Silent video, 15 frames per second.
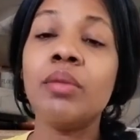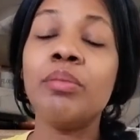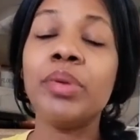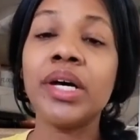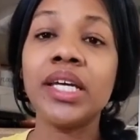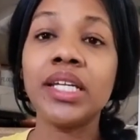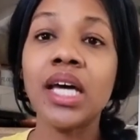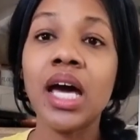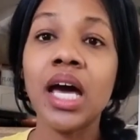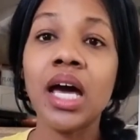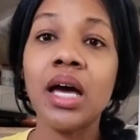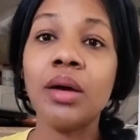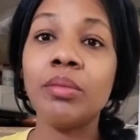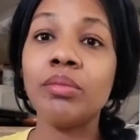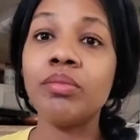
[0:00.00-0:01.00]
But
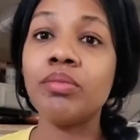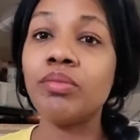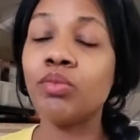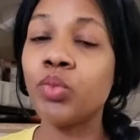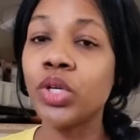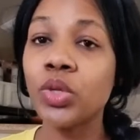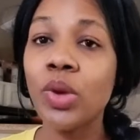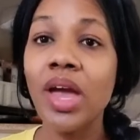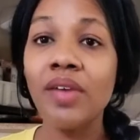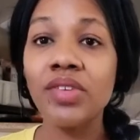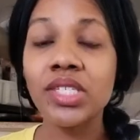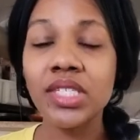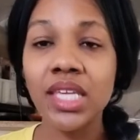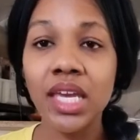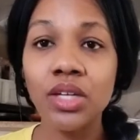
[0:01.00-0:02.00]
um, when you have a
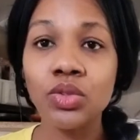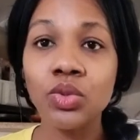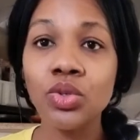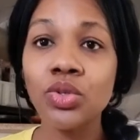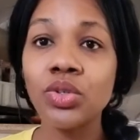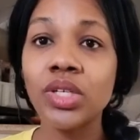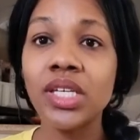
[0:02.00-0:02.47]
schedule,